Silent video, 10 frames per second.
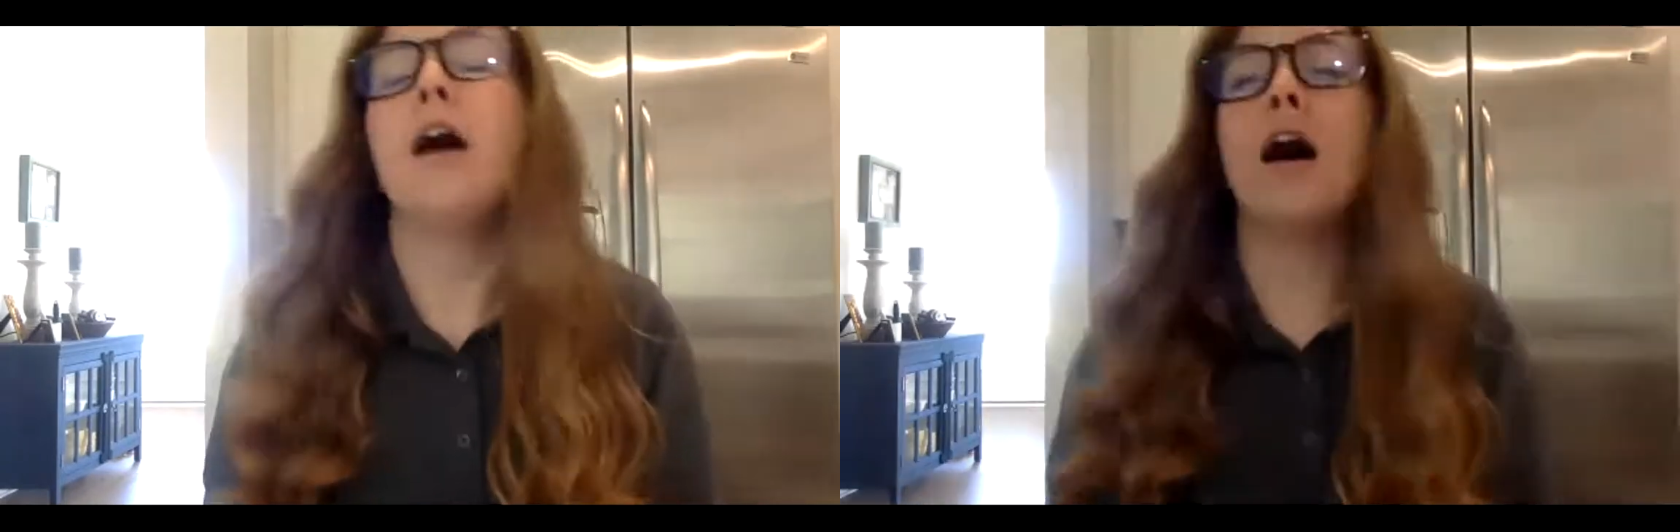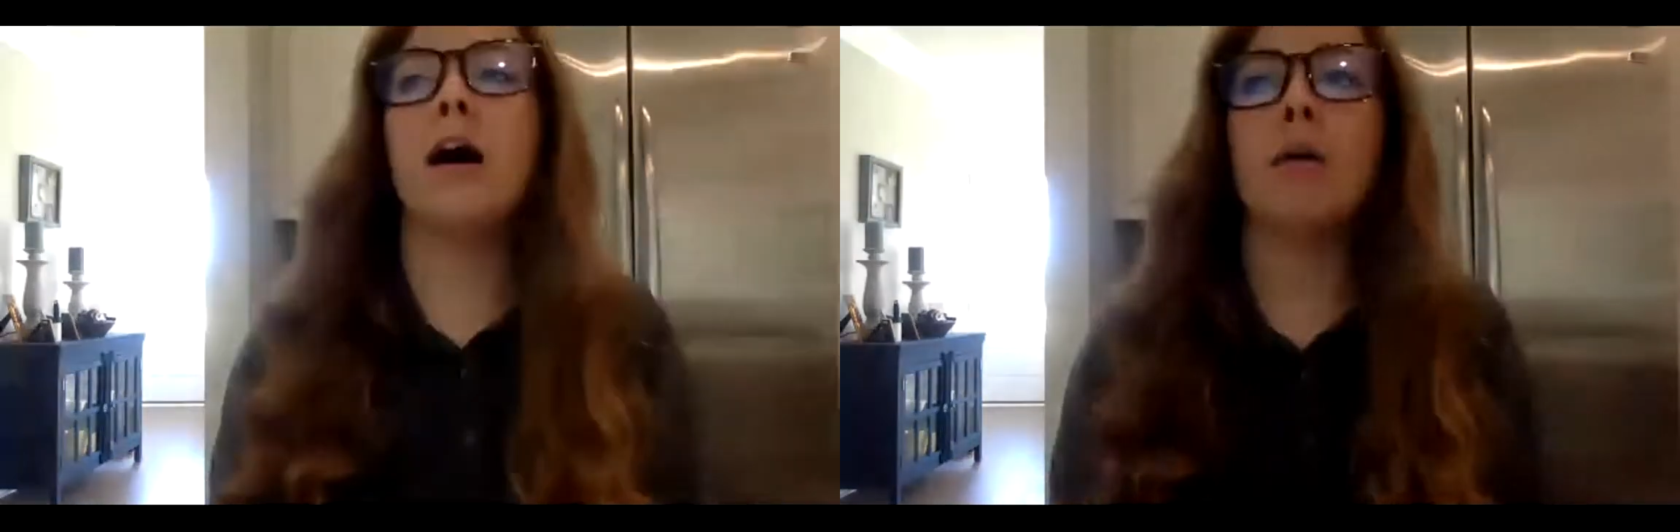
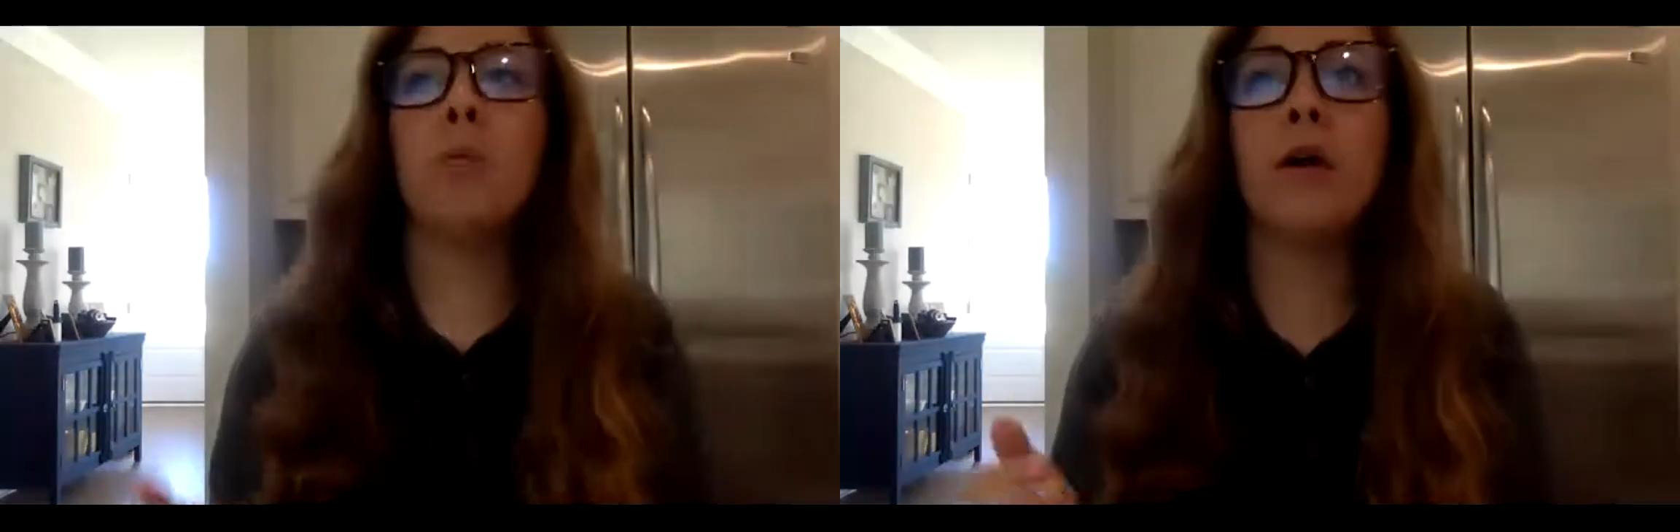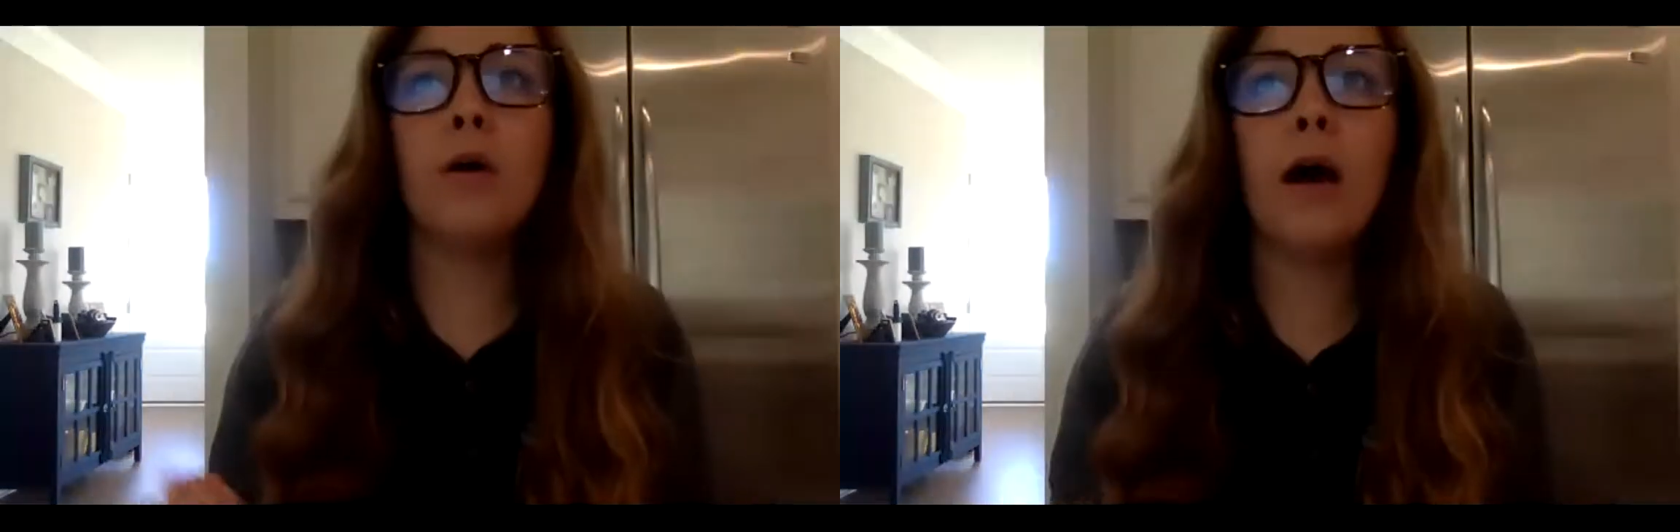Um,
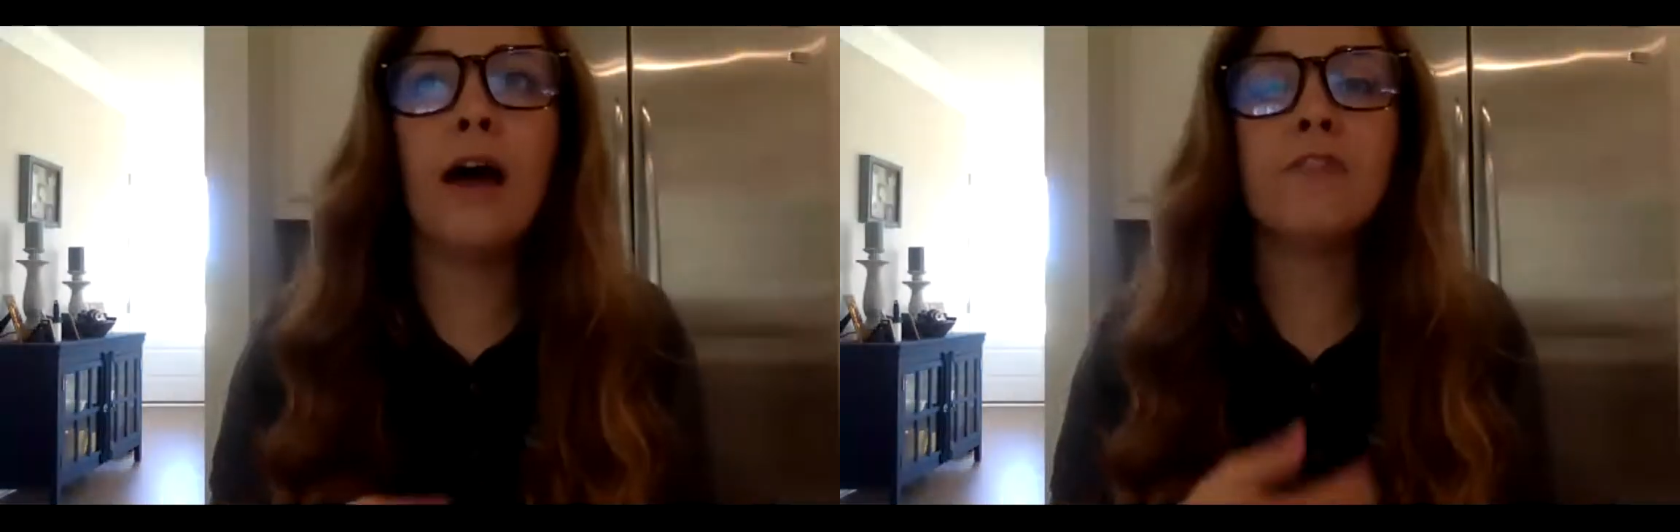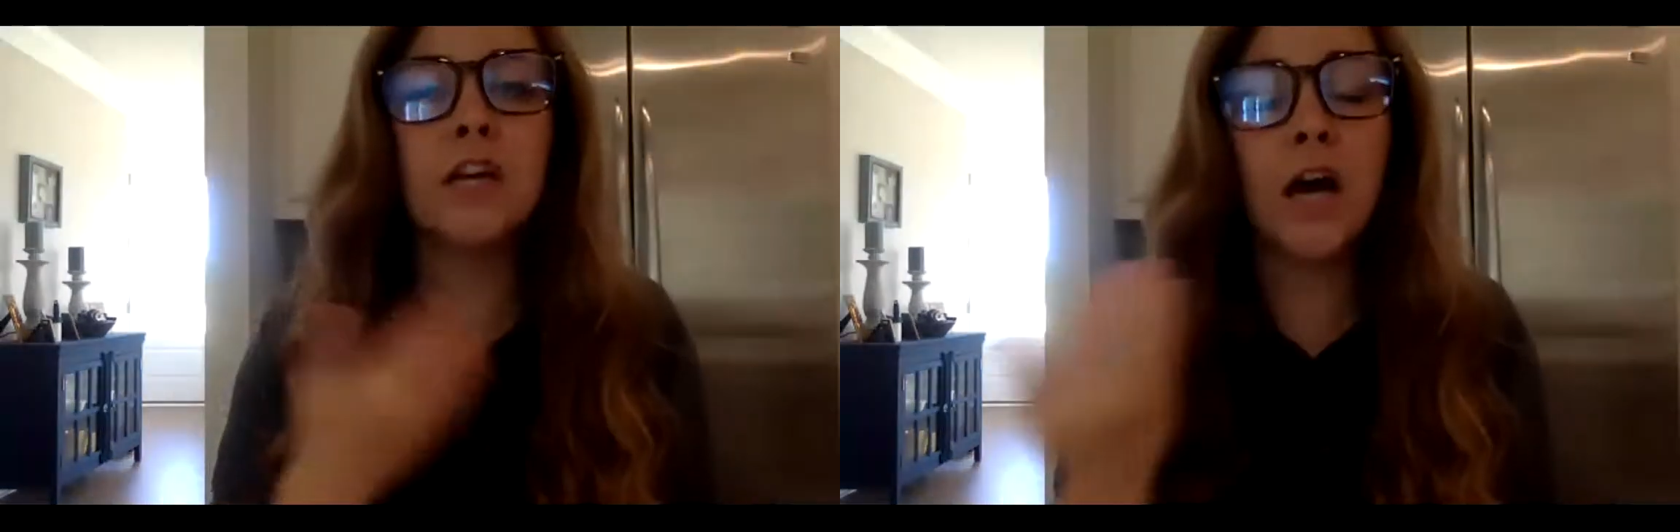we don't
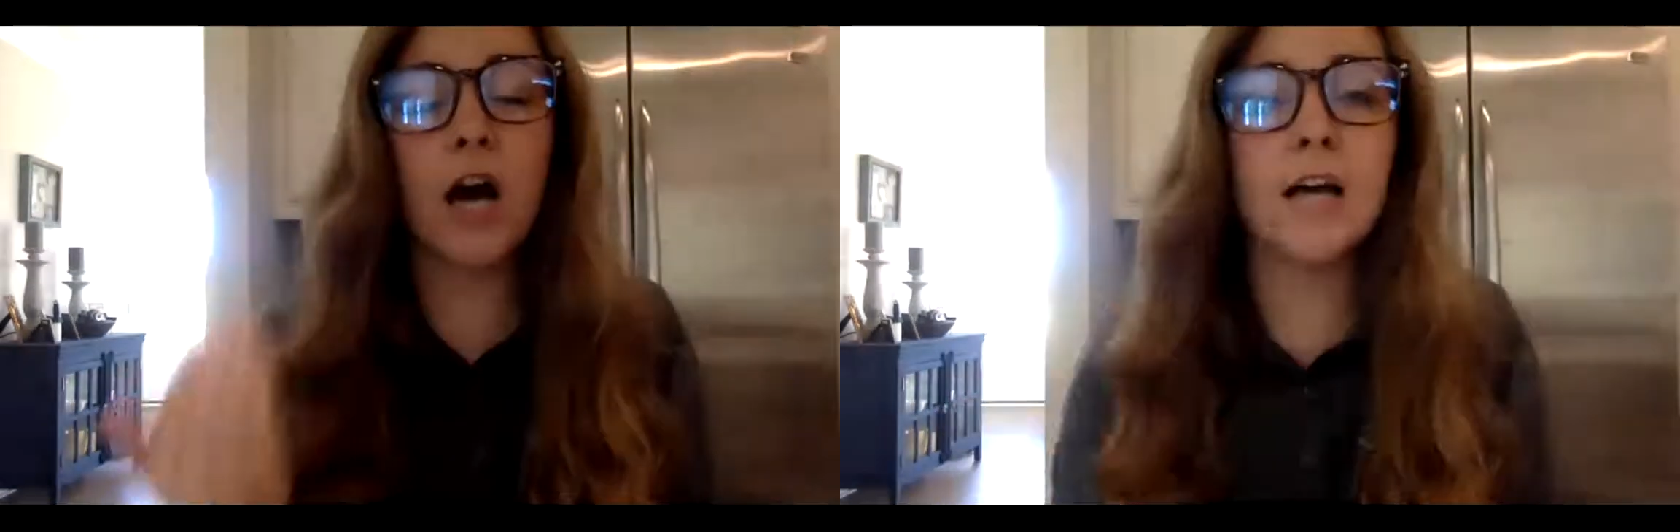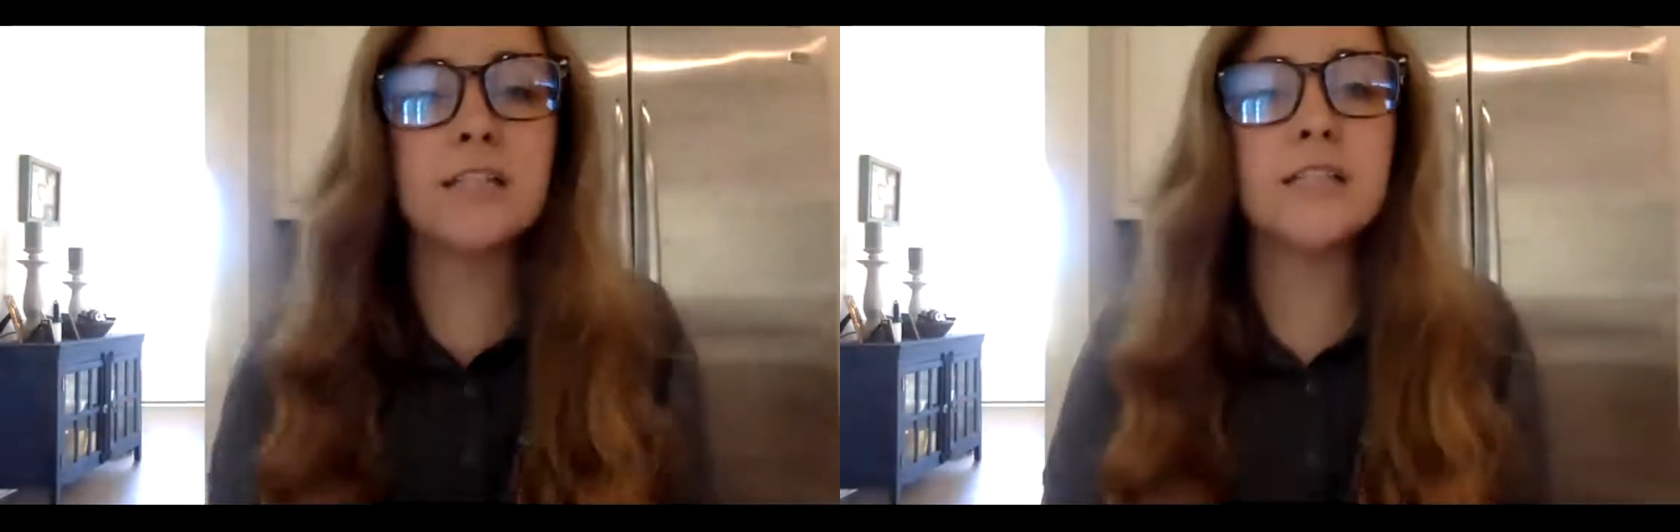have to
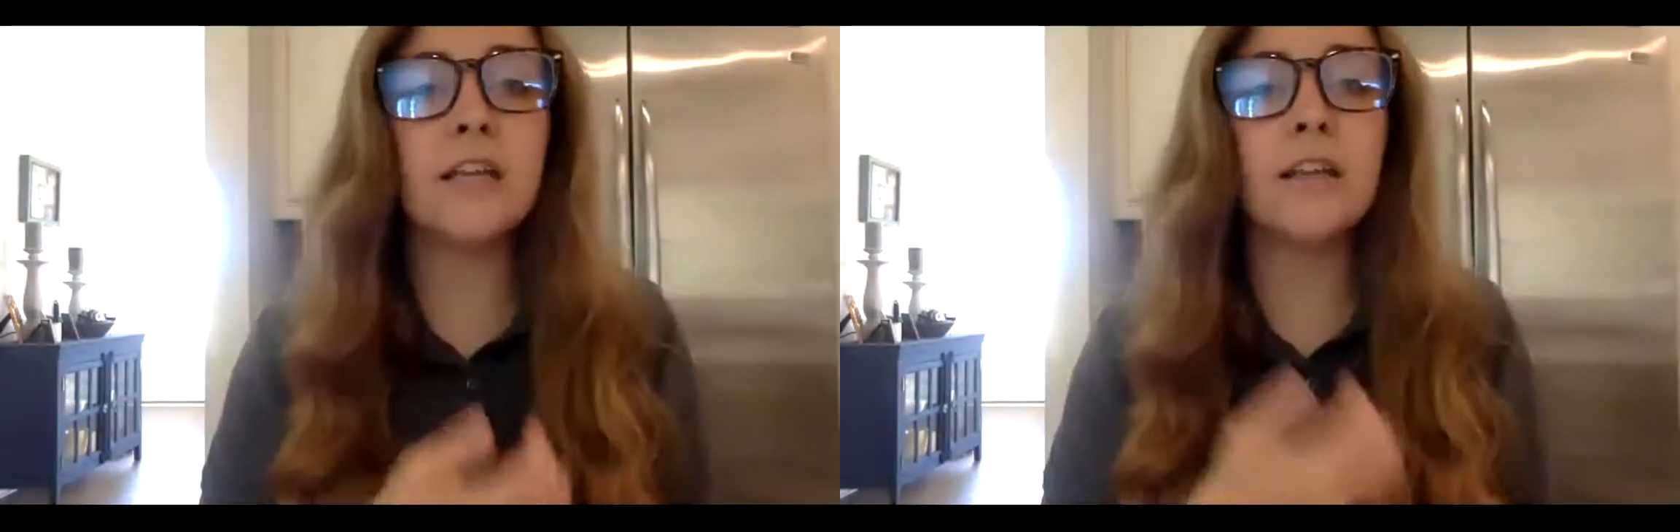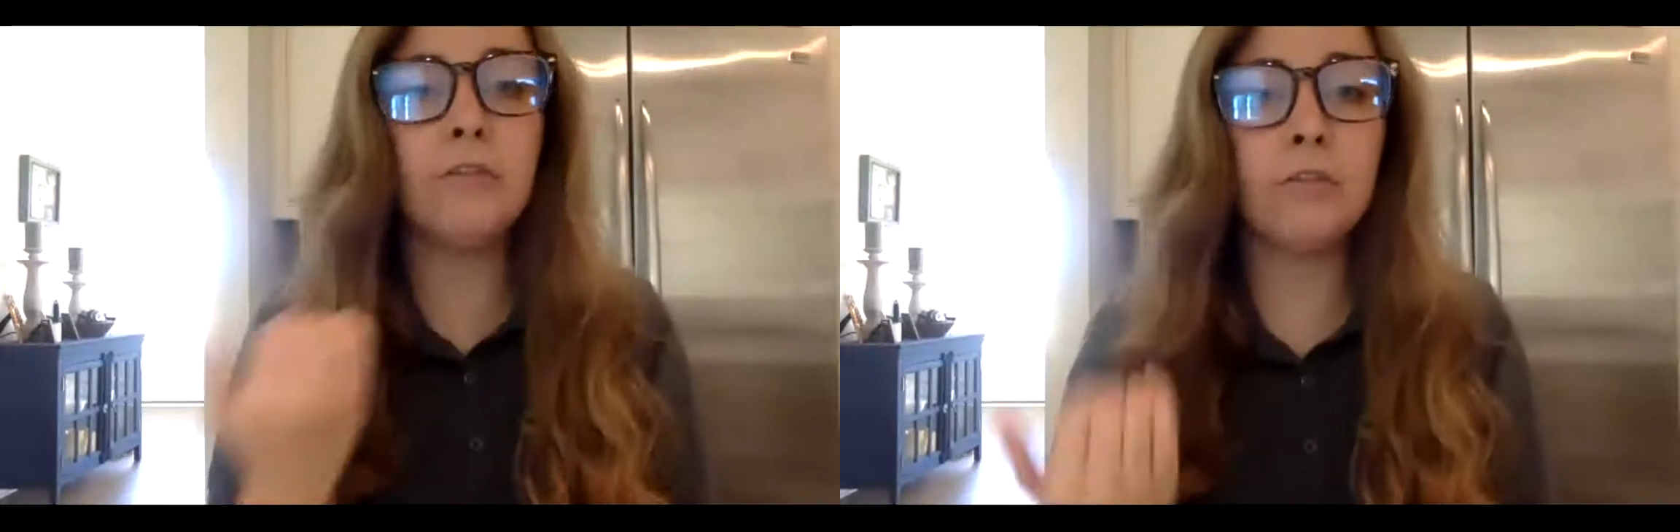
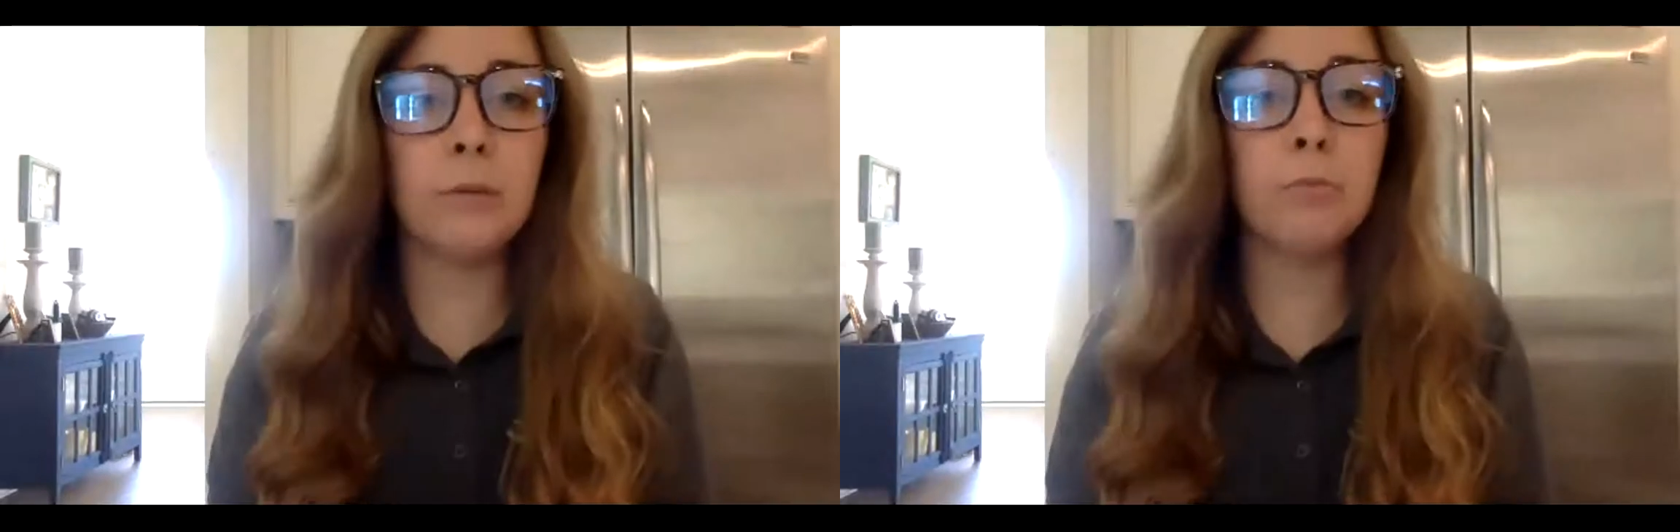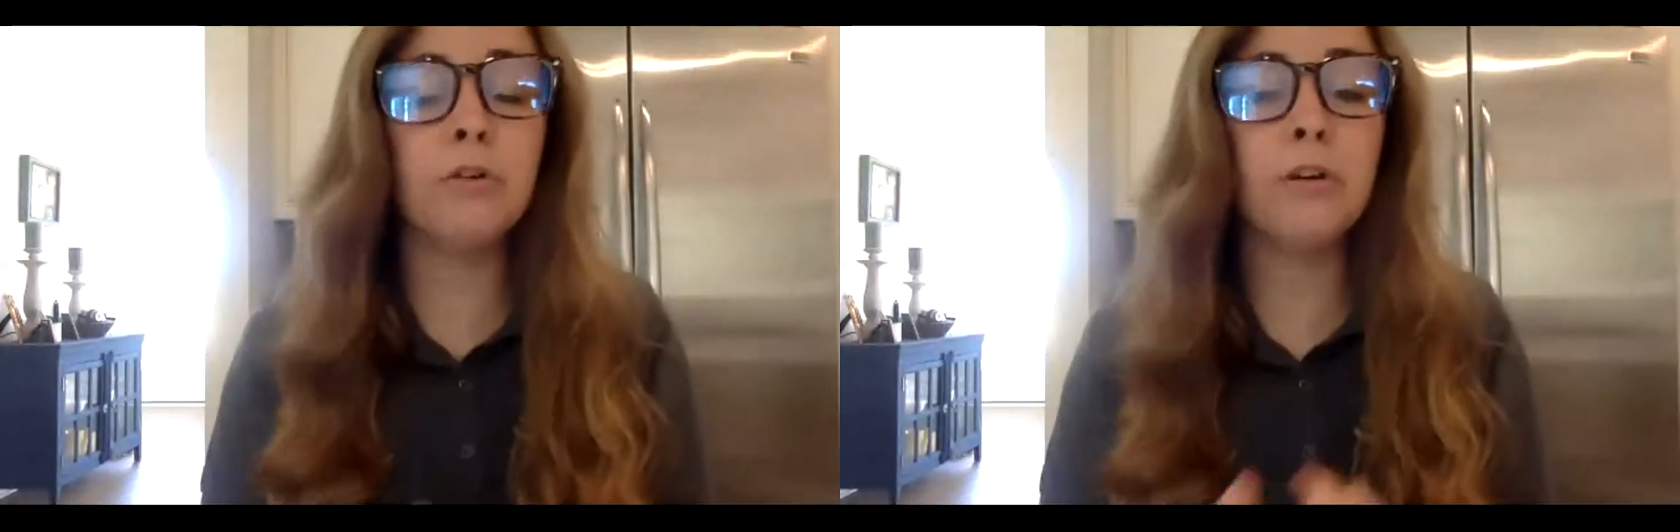constantly